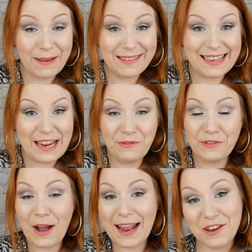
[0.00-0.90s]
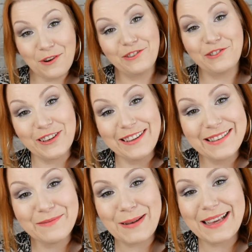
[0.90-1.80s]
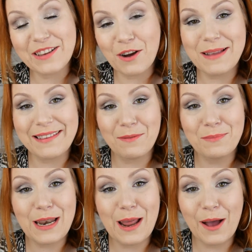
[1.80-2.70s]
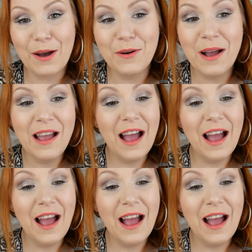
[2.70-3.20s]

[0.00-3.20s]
Basically, if you've got any questions, please comment down below,